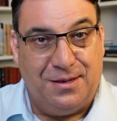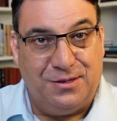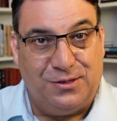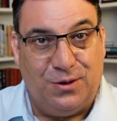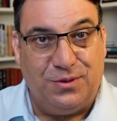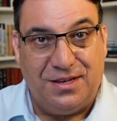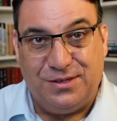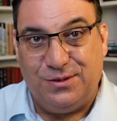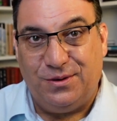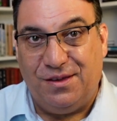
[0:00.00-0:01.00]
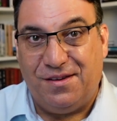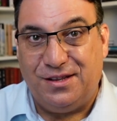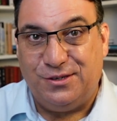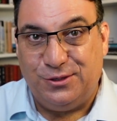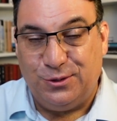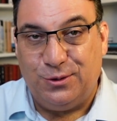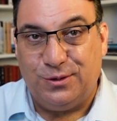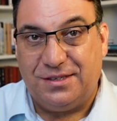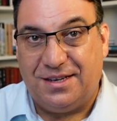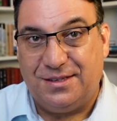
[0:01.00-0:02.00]
So this is only a very
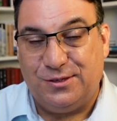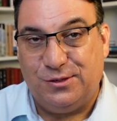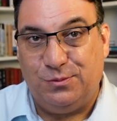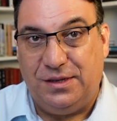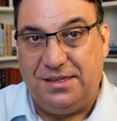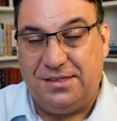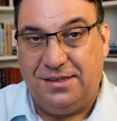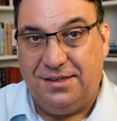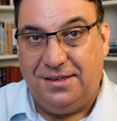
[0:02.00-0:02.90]
short and sweet